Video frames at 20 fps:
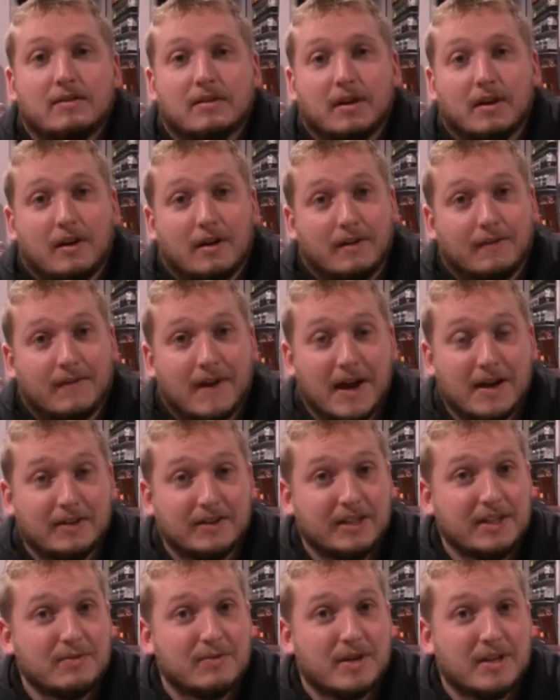Our final
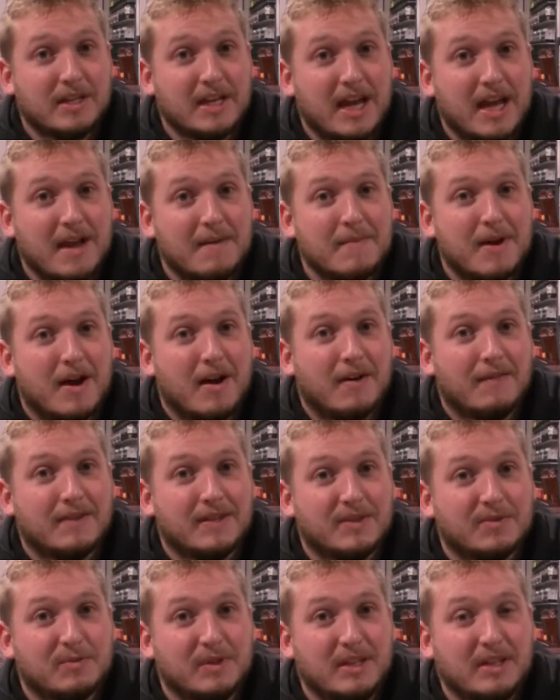D1 game of
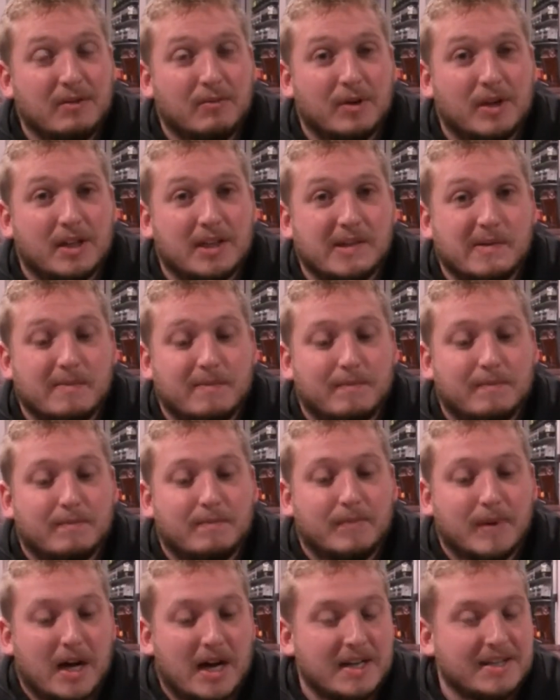this week was
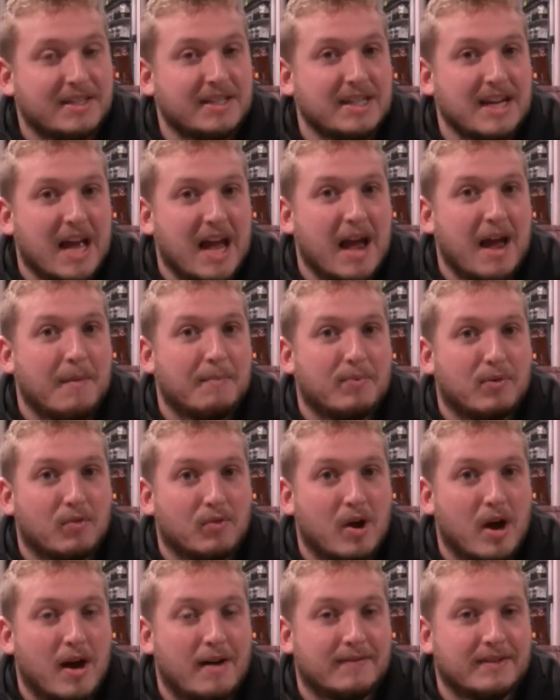Boston at
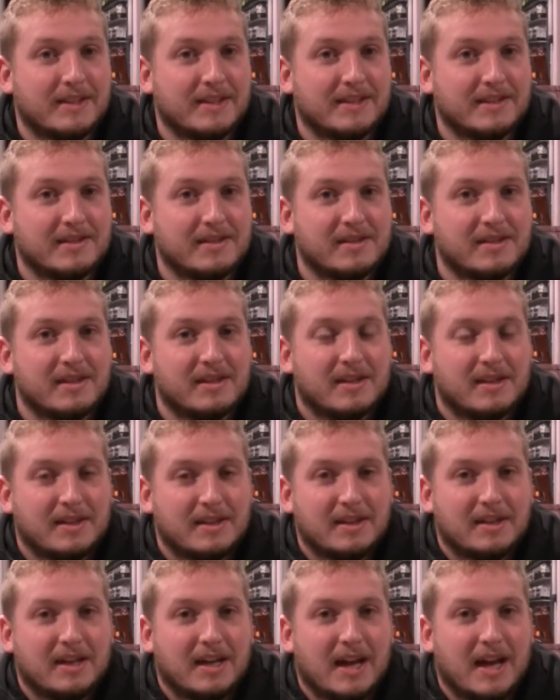Providence.
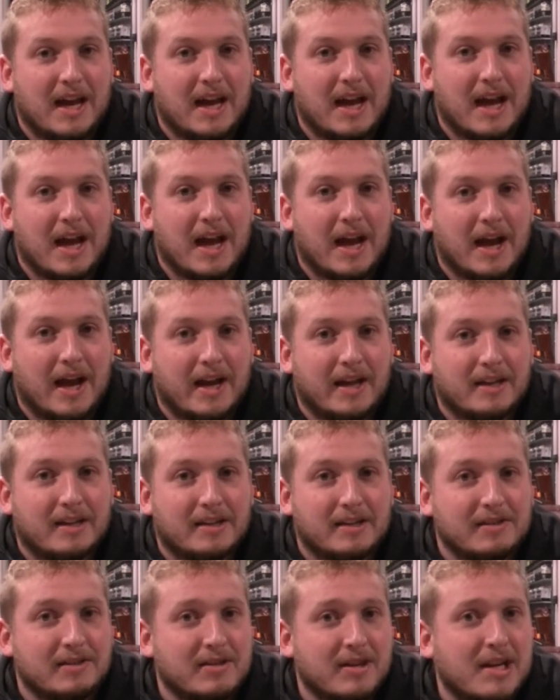And
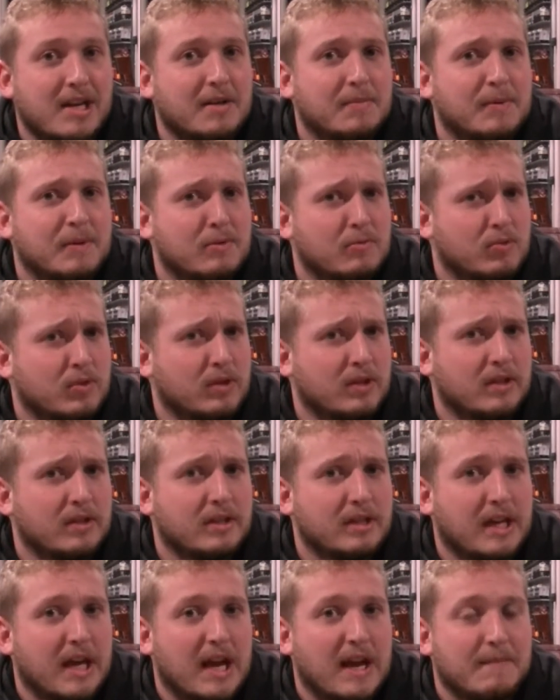this turned out to be a really
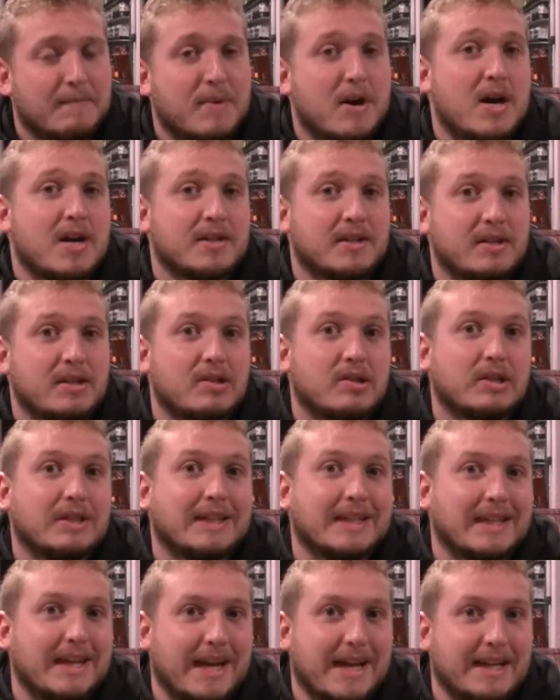good game. Boston took
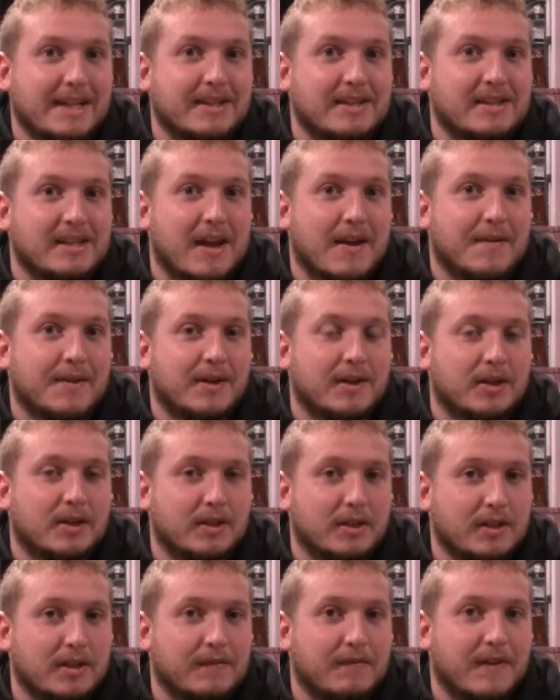it 8-7, a
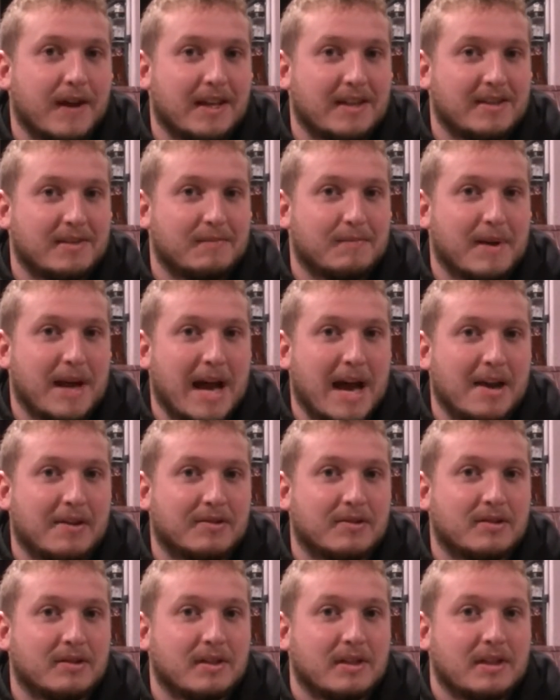good defensive
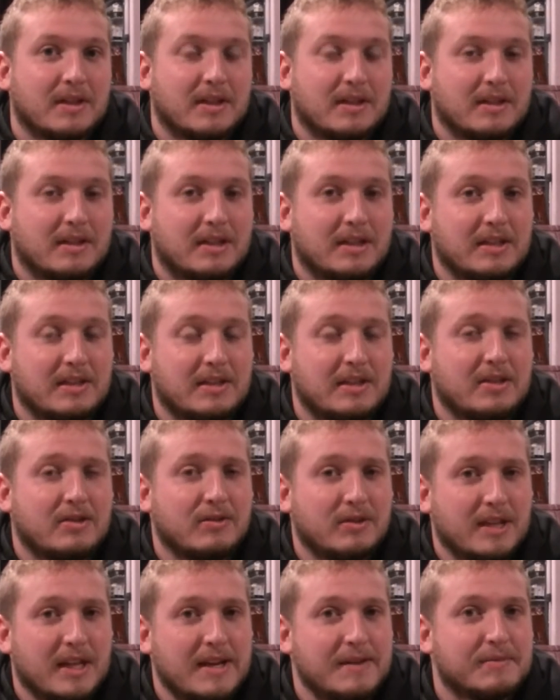battle. These 2
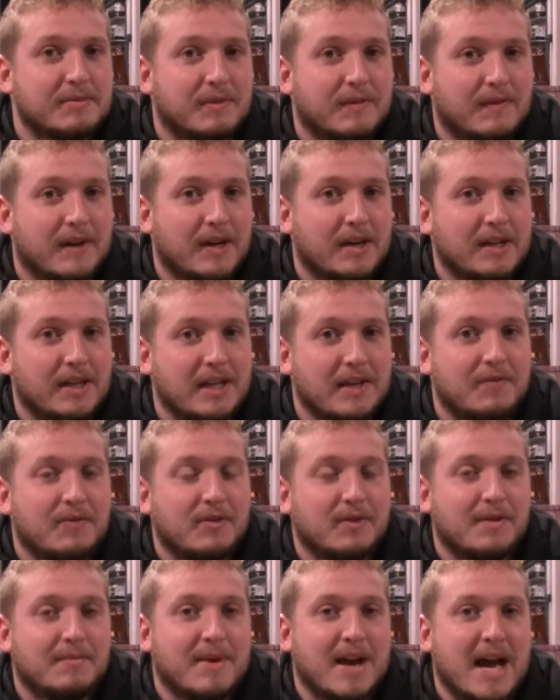teams were very
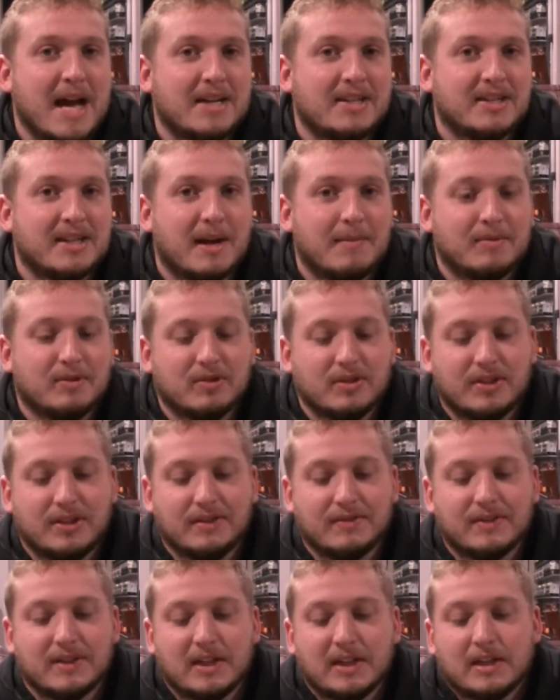evenly matched, I believe.